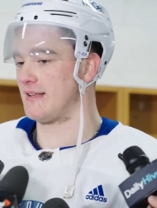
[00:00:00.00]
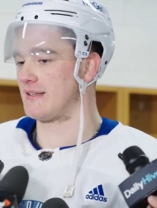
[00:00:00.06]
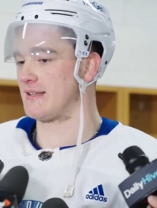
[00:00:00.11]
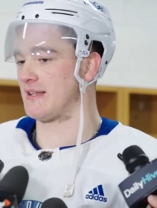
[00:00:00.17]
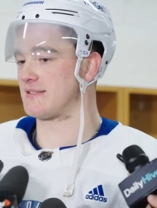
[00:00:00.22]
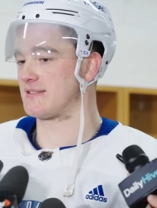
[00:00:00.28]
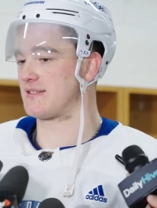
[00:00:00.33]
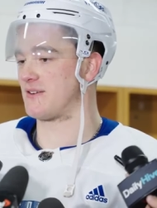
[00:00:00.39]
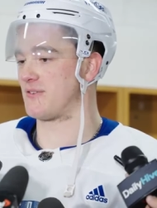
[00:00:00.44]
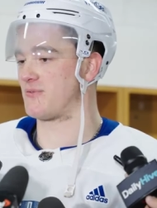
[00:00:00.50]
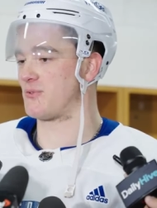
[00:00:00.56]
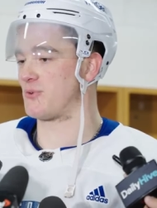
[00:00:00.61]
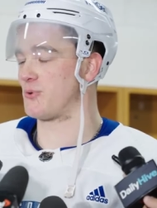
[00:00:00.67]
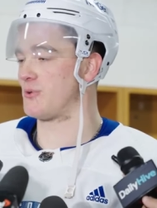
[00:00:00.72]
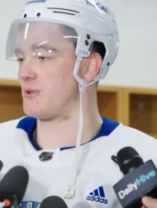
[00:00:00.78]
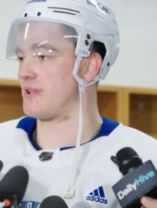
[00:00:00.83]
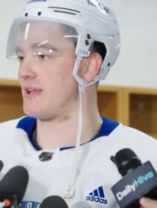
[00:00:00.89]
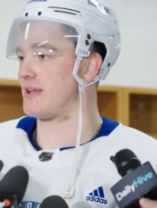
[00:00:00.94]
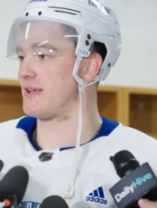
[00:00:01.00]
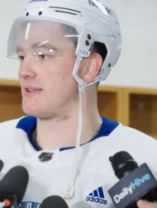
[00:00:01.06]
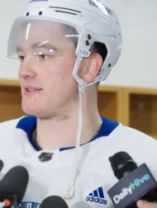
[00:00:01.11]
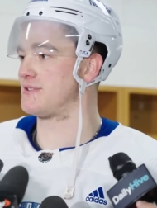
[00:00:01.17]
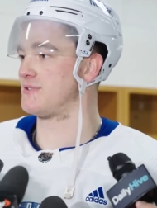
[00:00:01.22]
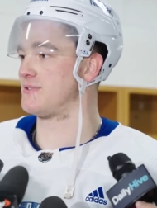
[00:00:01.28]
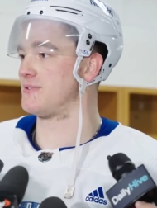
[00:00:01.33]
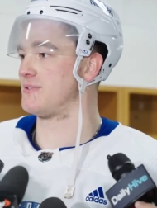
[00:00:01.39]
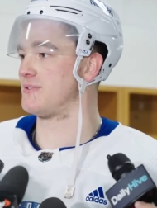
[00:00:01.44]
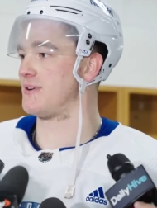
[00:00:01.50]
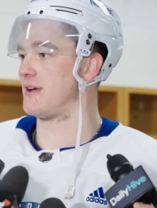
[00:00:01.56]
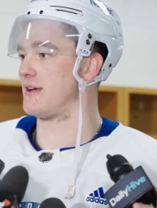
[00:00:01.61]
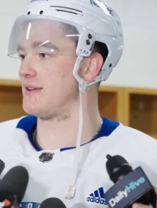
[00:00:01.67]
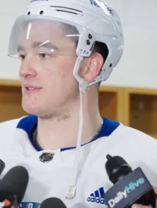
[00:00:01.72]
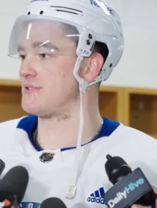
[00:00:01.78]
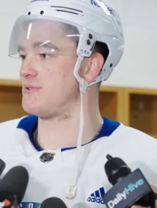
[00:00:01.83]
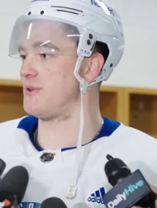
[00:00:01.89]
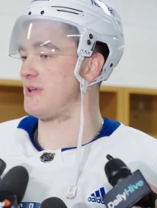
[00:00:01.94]
that's their food to
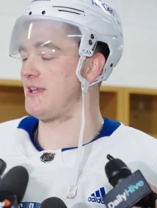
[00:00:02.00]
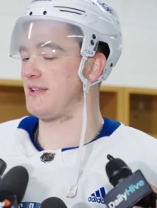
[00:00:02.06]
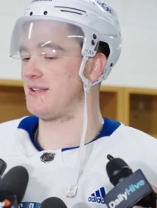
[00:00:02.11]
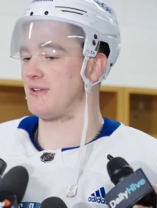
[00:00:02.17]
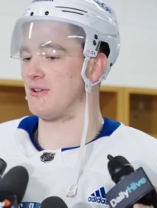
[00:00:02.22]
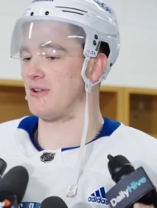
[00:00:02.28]
to eat.